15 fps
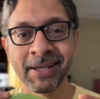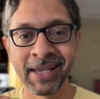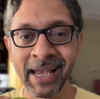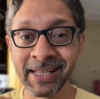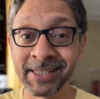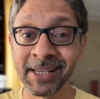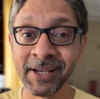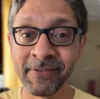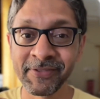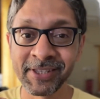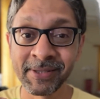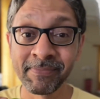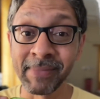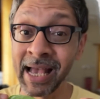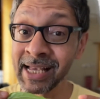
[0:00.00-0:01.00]
It serves
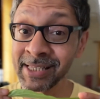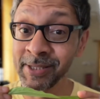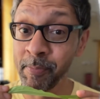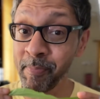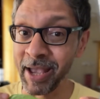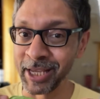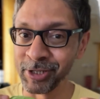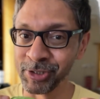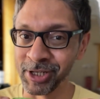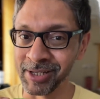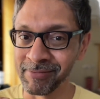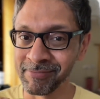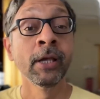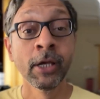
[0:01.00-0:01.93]
as the packaging.